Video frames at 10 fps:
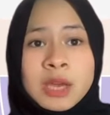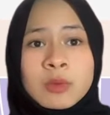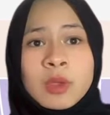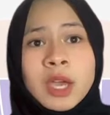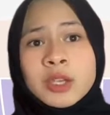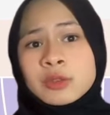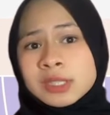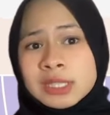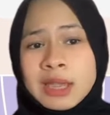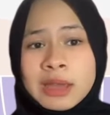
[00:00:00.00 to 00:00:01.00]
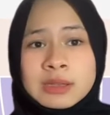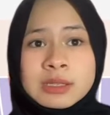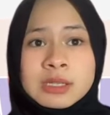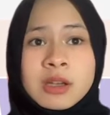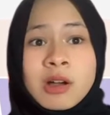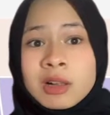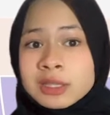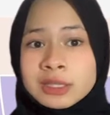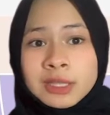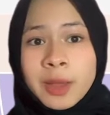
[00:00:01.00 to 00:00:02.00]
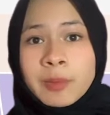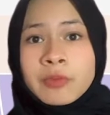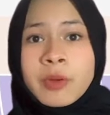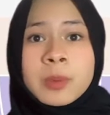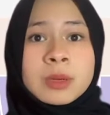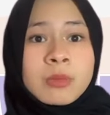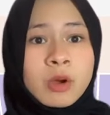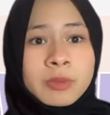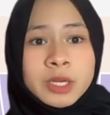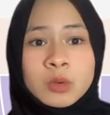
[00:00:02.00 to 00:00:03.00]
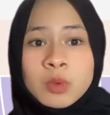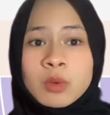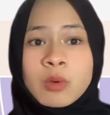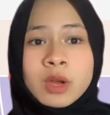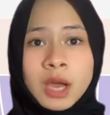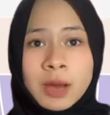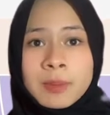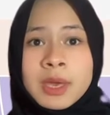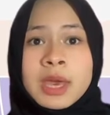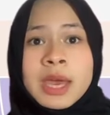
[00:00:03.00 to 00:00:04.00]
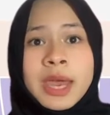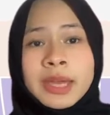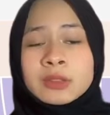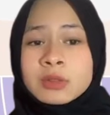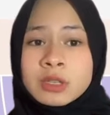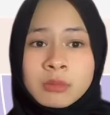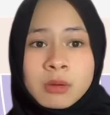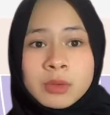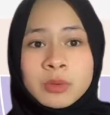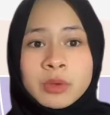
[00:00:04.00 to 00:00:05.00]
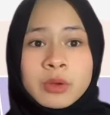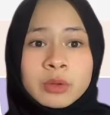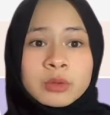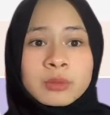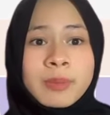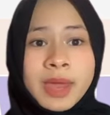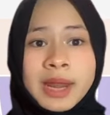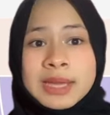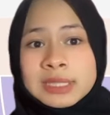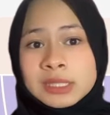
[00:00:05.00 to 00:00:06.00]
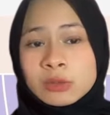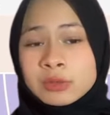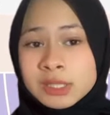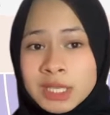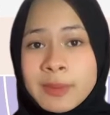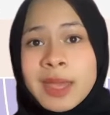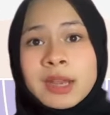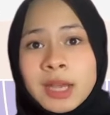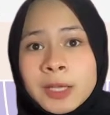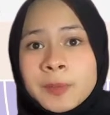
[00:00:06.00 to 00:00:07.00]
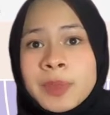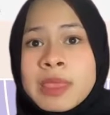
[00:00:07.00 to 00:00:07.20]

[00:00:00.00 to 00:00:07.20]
We are using energy all the time, from the moment we woke up and to the moment we go to bed to sleep at night.